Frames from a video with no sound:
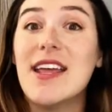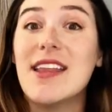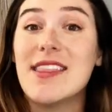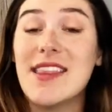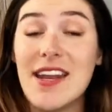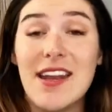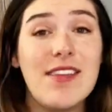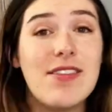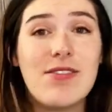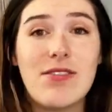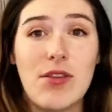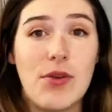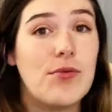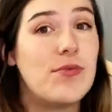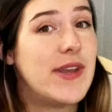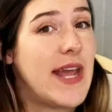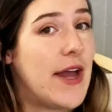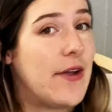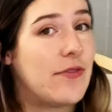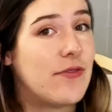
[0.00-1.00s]
Then it
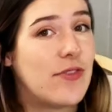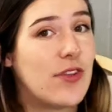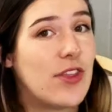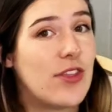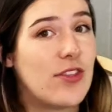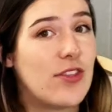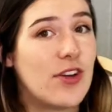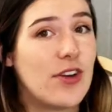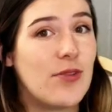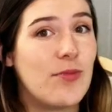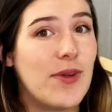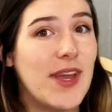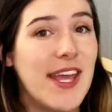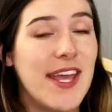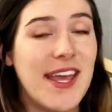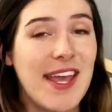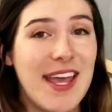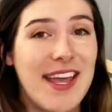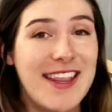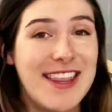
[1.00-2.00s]
slowed down for the third
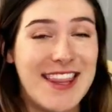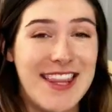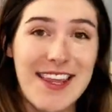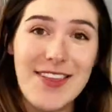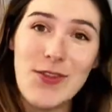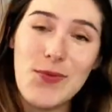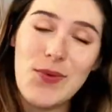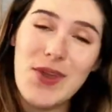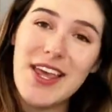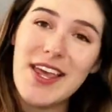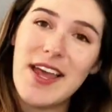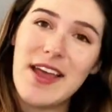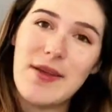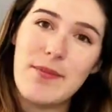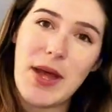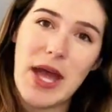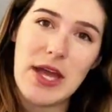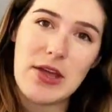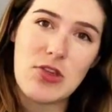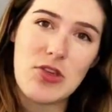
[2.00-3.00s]
week, and this week I
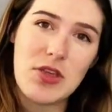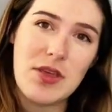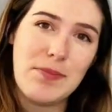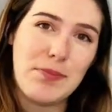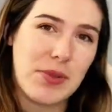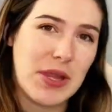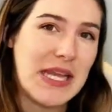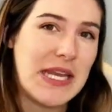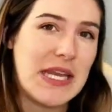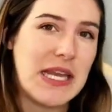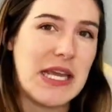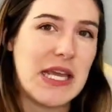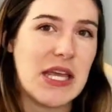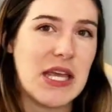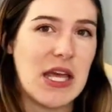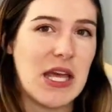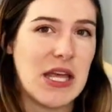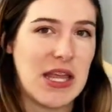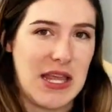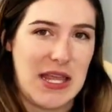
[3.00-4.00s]
am actually bleeding
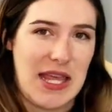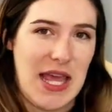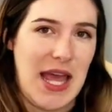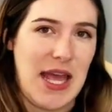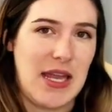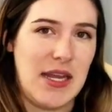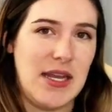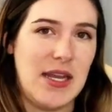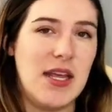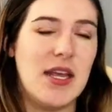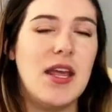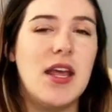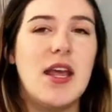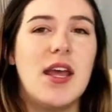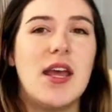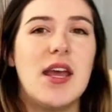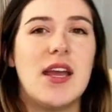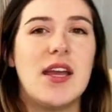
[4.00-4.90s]
again.